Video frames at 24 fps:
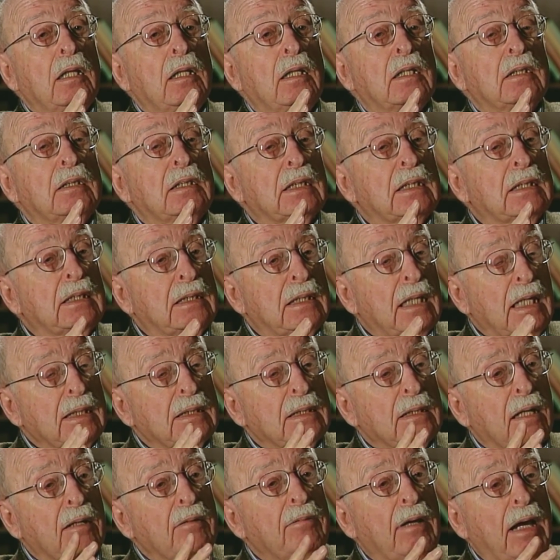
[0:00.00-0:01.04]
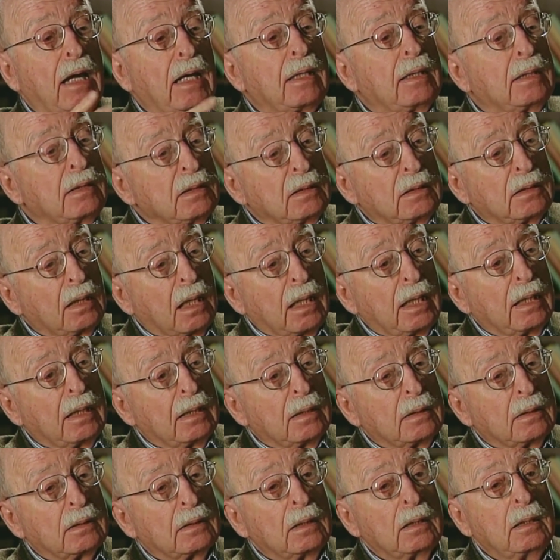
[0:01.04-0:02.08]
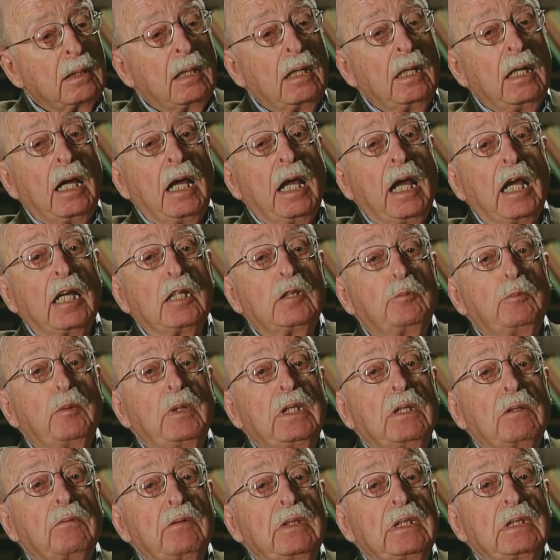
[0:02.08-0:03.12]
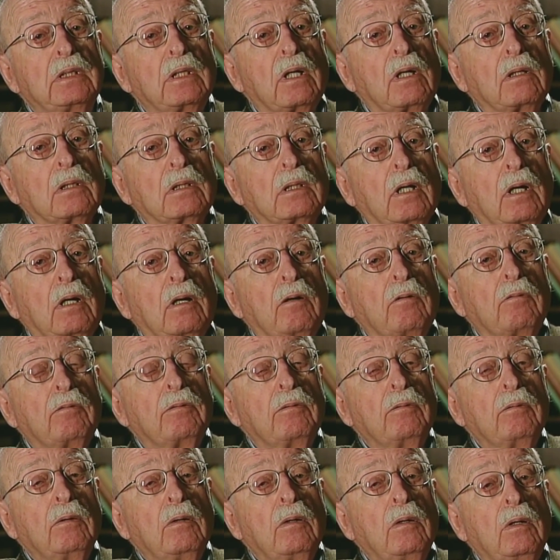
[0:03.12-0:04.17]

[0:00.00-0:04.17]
the success I've had in science has been the result of